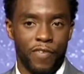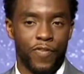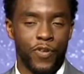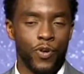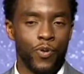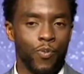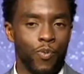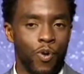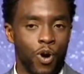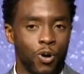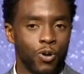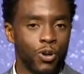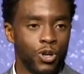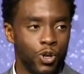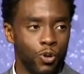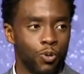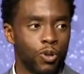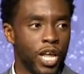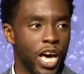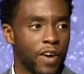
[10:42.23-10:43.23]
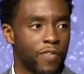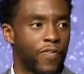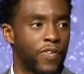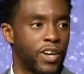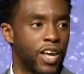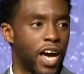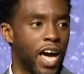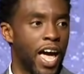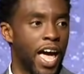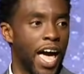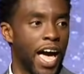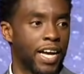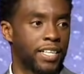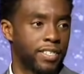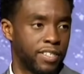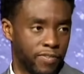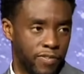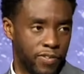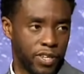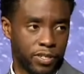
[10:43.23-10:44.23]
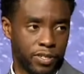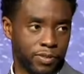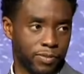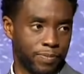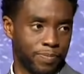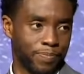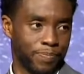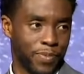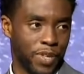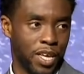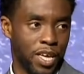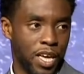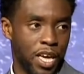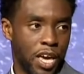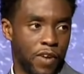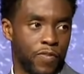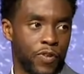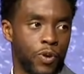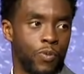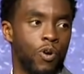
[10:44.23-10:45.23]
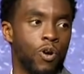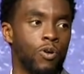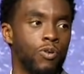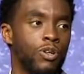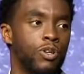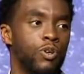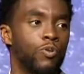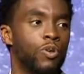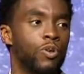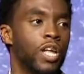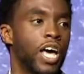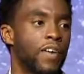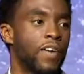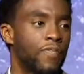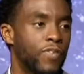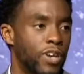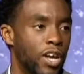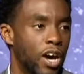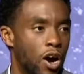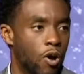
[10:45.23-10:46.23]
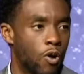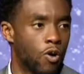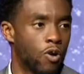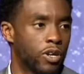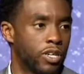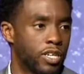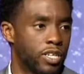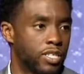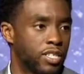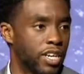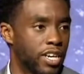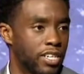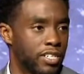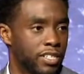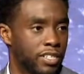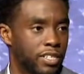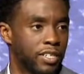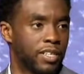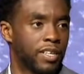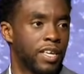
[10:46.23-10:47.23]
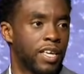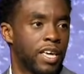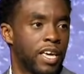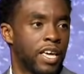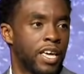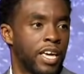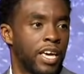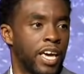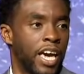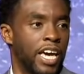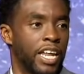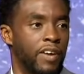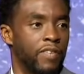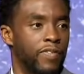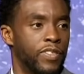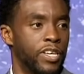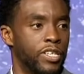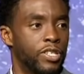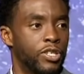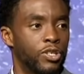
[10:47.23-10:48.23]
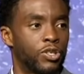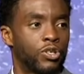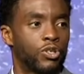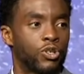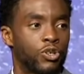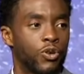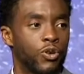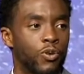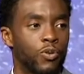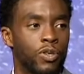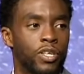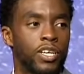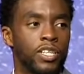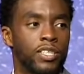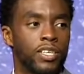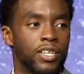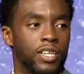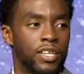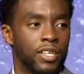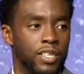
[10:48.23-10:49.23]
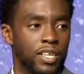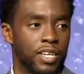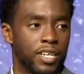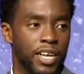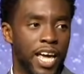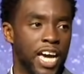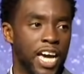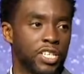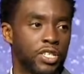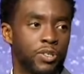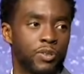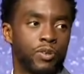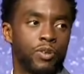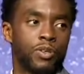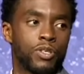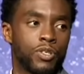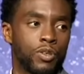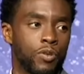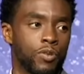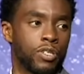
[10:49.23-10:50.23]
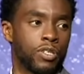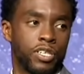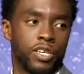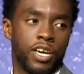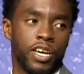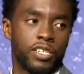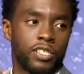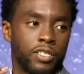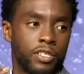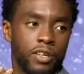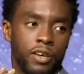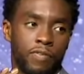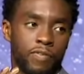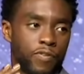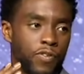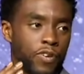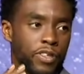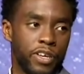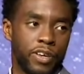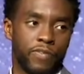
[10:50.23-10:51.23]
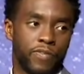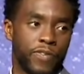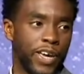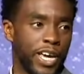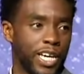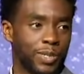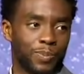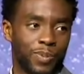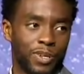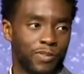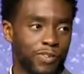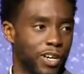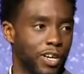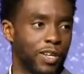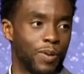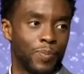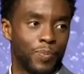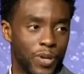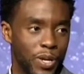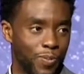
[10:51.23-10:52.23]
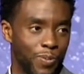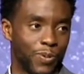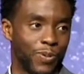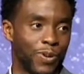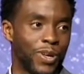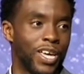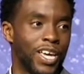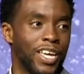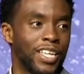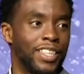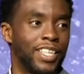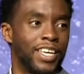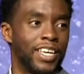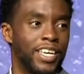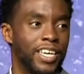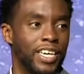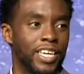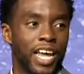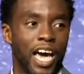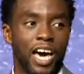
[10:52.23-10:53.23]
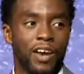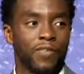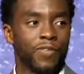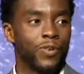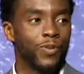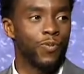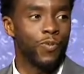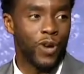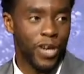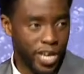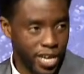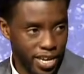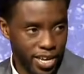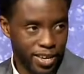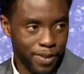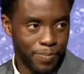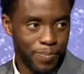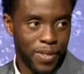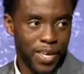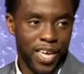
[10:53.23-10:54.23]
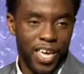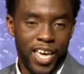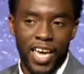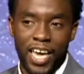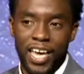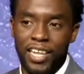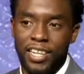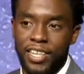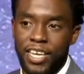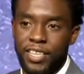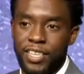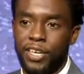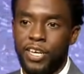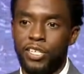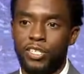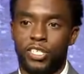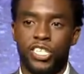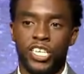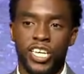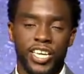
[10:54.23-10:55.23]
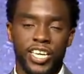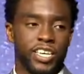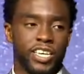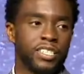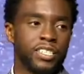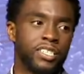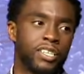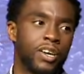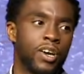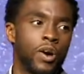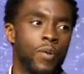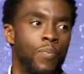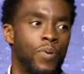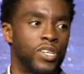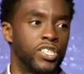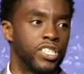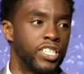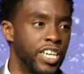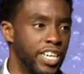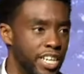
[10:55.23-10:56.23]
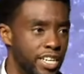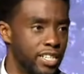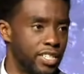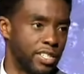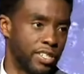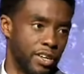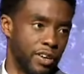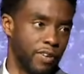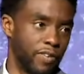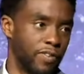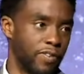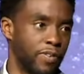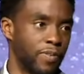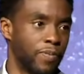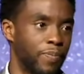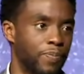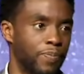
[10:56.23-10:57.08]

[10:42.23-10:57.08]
if you want new life in our activism, if you want new life in our organization, and if this is truly the, the National Association for the Advancement of Colored People, then get out of the way and let their genius present itself.